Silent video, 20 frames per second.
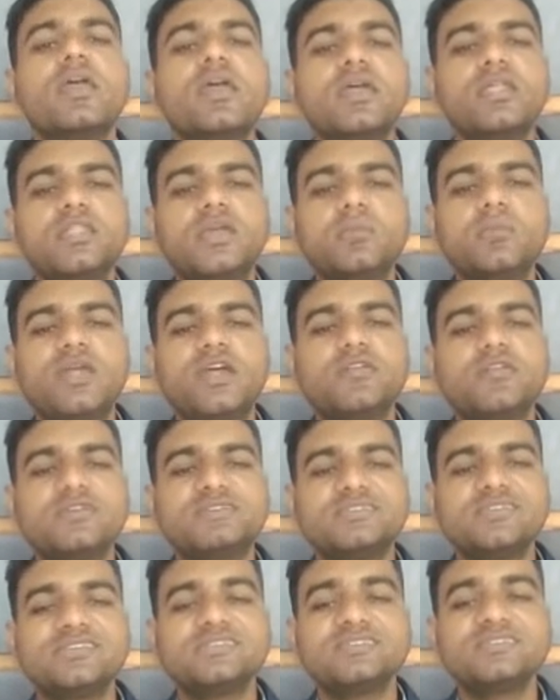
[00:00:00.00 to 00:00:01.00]
in the blood
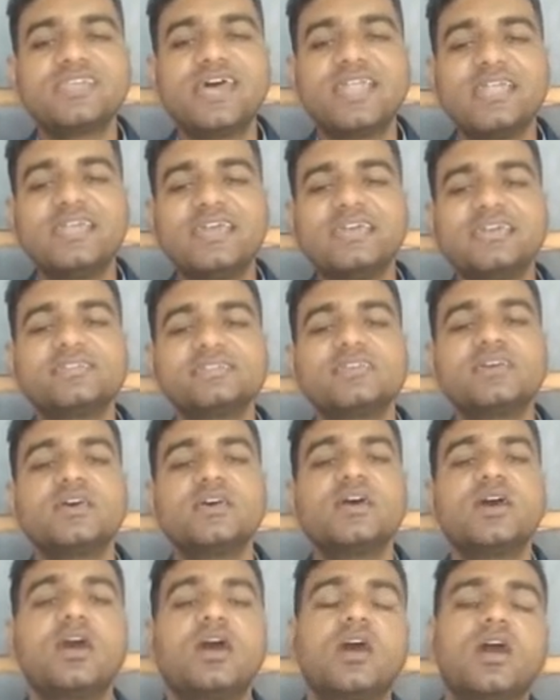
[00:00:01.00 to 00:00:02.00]
vessels, that is
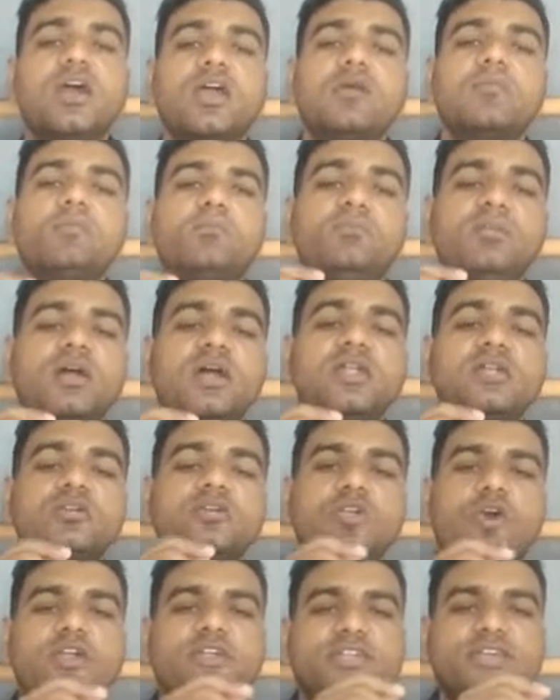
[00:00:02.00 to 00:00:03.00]
a blood
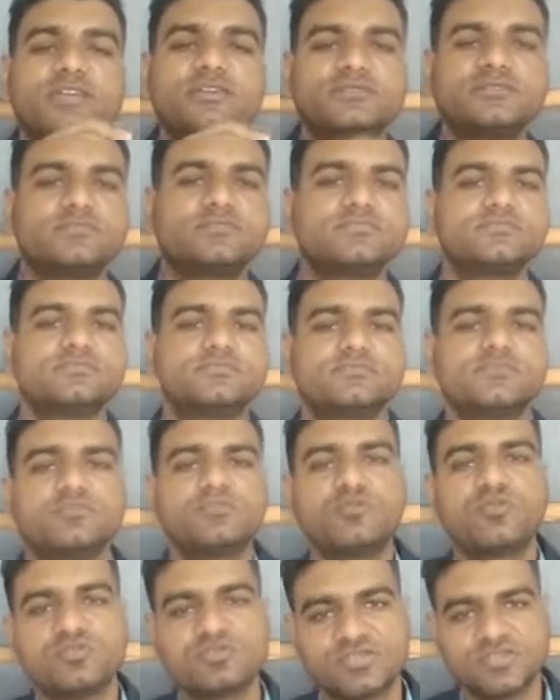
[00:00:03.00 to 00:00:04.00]
clotting
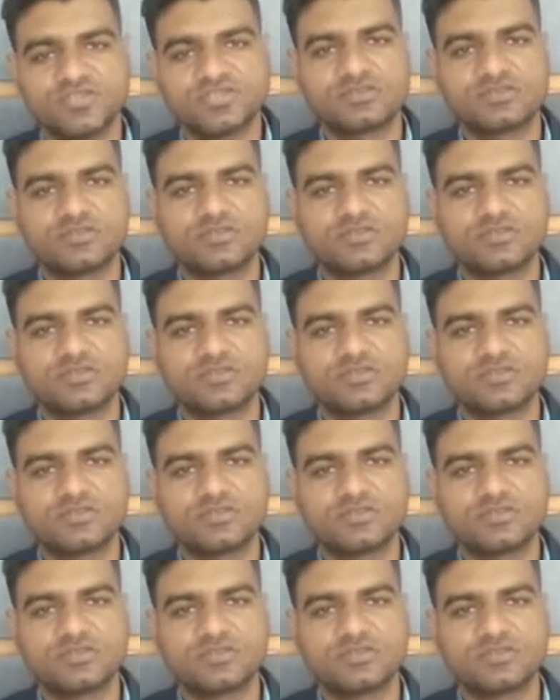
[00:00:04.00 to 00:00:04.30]
process.